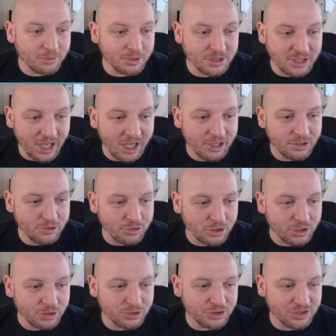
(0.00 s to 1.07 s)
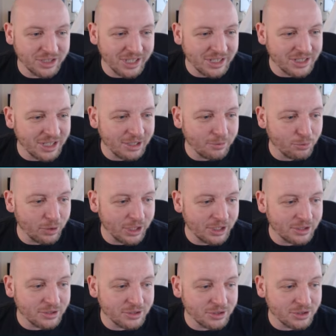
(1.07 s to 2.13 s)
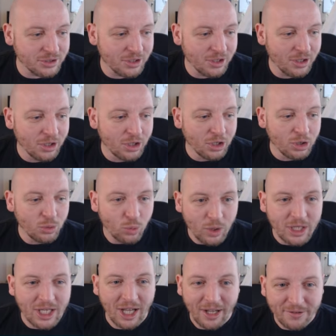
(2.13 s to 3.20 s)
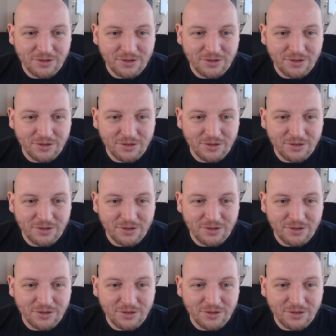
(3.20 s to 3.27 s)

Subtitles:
With 10 draws, 16 wins, we have